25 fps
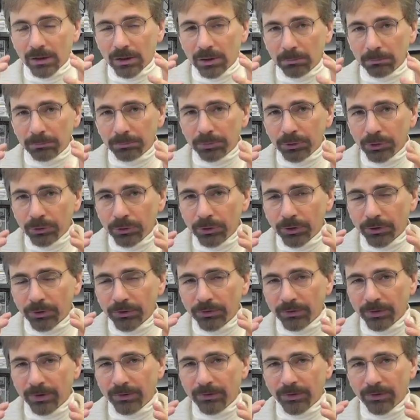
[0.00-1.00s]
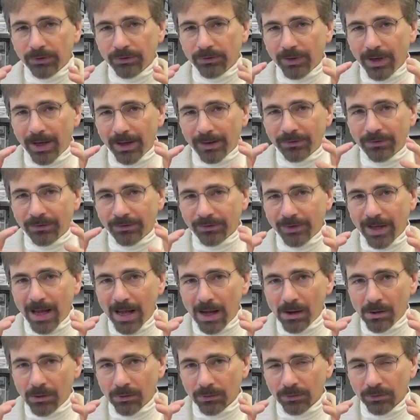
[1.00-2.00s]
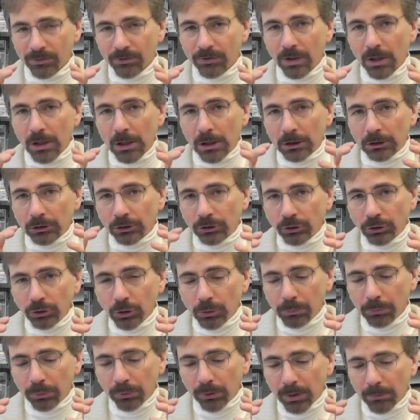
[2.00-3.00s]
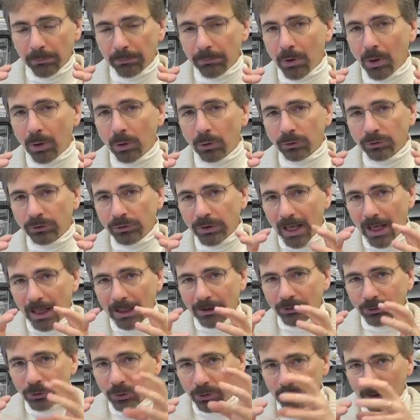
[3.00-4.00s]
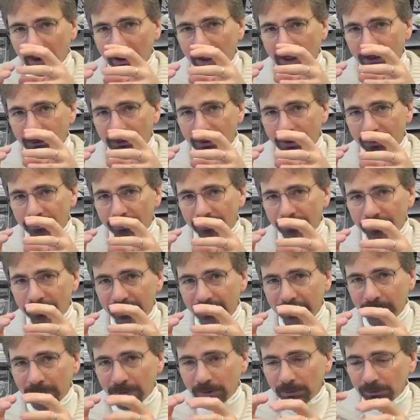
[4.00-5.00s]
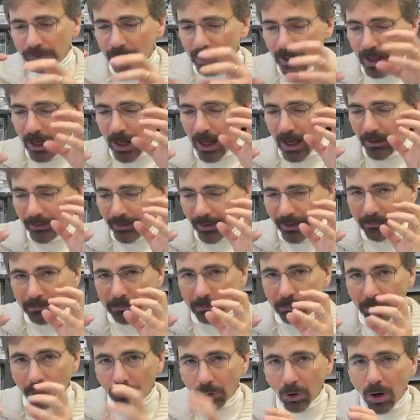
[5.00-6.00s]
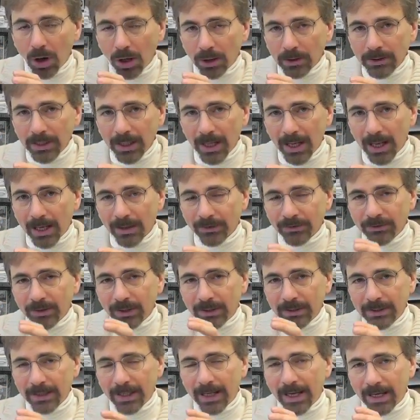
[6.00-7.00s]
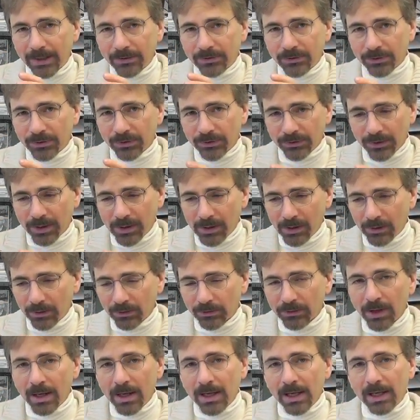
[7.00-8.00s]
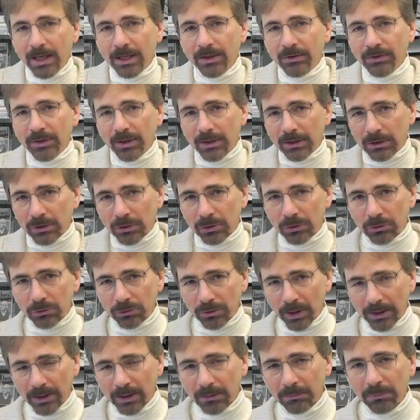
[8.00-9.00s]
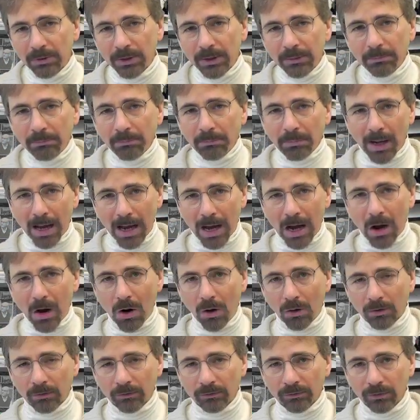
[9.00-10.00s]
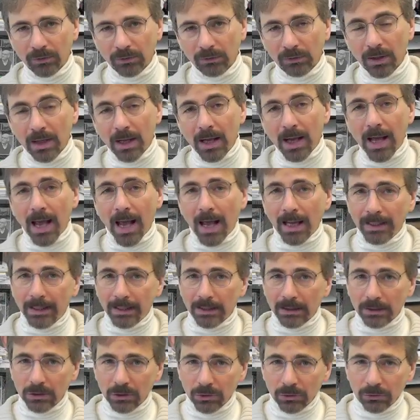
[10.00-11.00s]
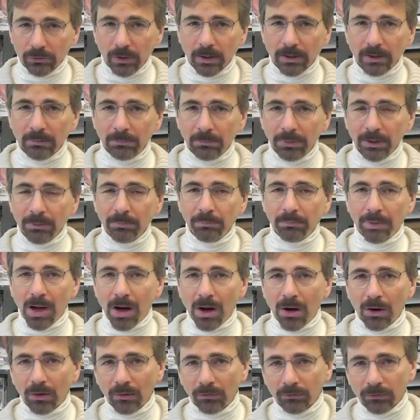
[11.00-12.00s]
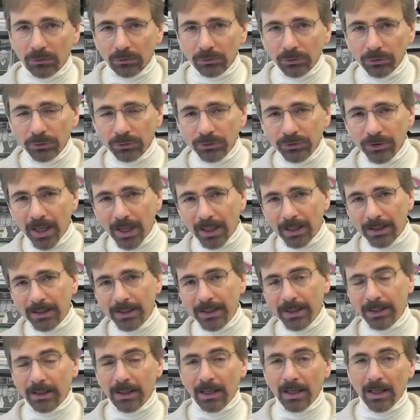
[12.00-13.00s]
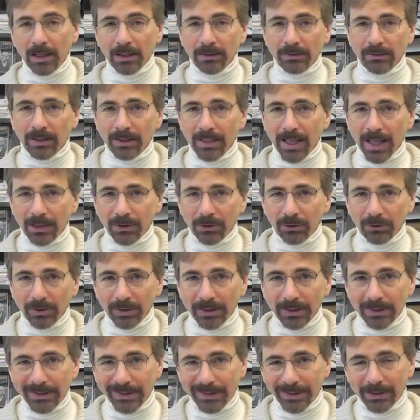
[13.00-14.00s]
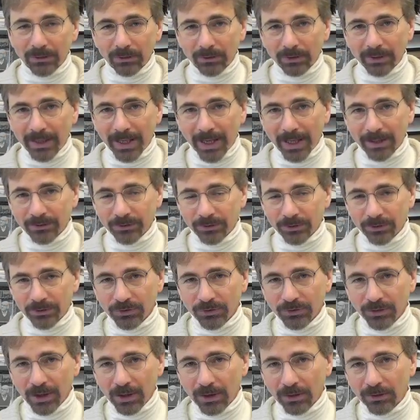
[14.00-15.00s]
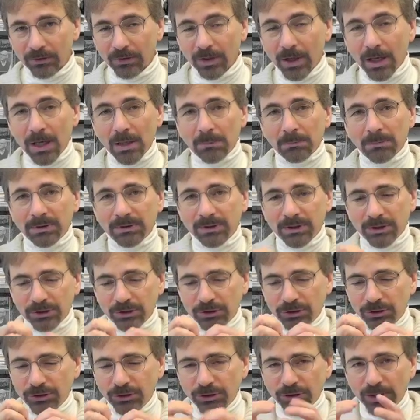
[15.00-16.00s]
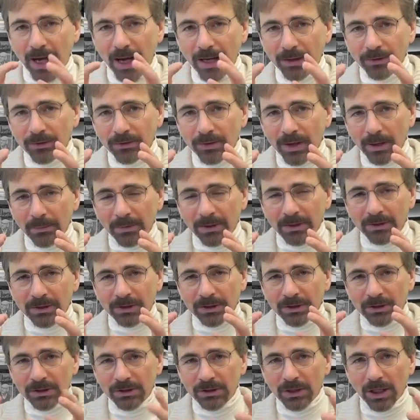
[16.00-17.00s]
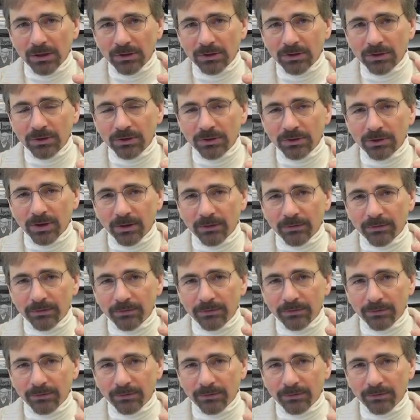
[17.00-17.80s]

computer-synthesized sounds superimposed onto an electric field and then broadcast at cancer cells is incredibly powerful, an incredibly powerful new technique to not only kill cancer cells, but to shatter them into dozens of